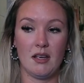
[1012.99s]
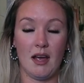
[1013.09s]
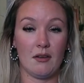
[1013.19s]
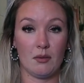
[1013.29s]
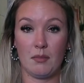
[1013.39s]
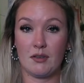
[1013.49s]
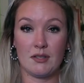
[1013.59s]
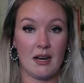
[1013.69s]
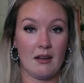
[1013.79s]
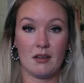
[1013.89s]
how their
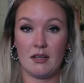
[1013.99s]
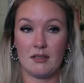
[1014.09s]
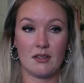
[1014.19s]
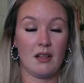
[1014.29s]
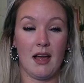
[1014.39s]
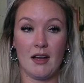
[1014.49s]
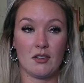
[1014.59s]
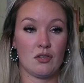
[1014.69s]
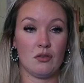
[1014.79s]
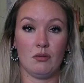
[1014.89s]
personalities
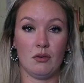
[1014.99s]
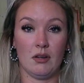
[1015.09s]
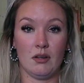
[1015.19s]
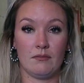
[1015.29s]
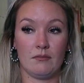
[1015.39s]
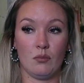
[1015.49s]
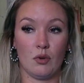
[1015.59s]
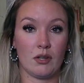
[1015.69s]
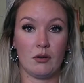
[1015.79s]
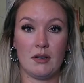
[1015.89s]
clash or
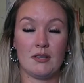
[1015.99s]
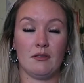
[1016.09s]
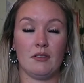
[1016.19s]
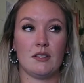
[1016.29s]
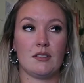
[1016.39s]
work cohesively.